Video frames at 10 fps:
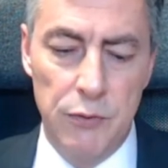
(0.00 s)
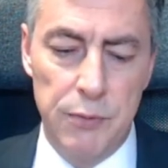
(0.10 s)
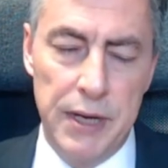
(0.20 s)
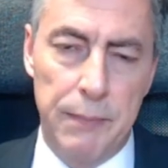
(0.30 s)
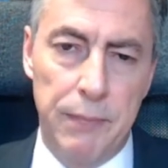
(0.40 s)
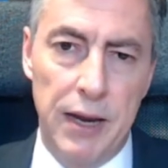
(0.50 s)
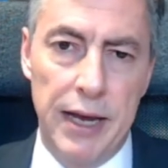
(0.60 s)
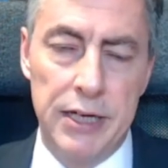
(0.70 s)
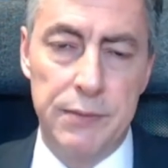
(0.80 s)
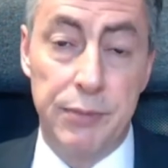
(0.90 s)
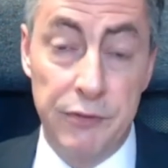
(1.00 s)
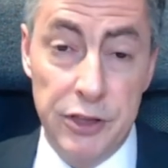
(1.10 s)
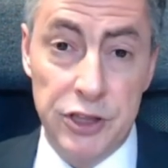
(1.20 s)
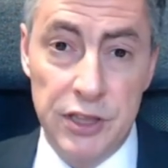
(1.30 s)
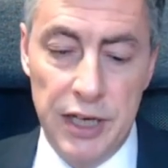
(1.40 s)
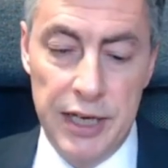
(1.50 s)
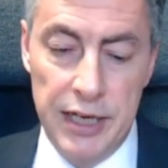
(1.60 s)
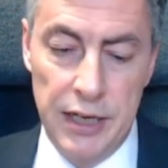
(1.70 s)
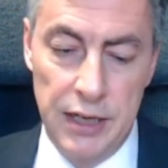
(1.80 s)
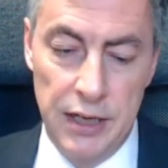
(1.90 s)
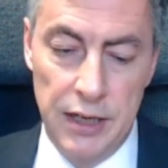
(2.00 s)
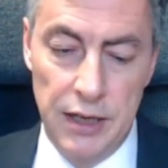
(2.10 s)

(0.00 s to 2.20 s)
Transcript: would be applied provisionally